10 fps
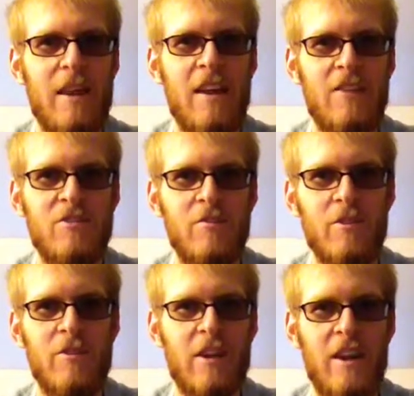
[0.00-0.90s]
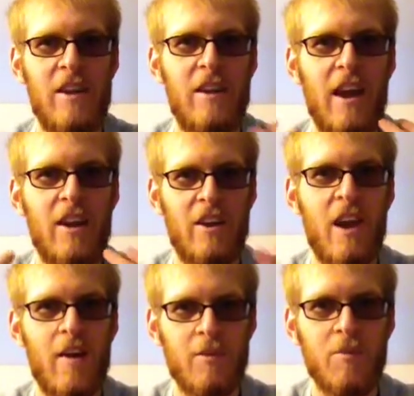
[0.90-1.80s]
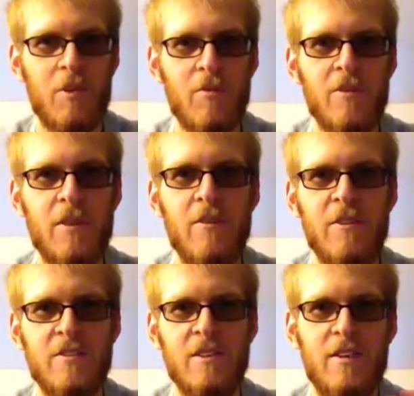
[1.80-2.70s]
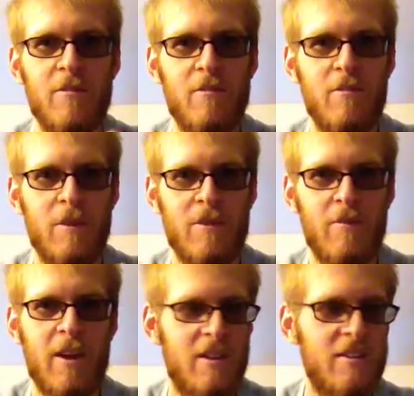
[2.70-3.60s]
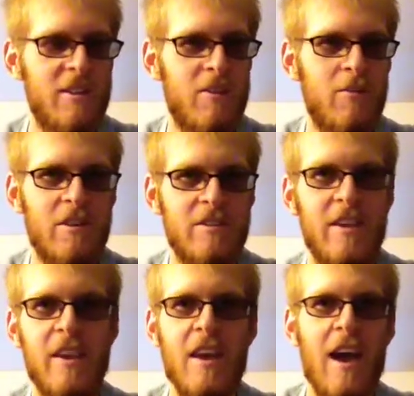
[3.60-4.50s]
gangster movie and a kind of comic book movie was what The Rocketeer was, and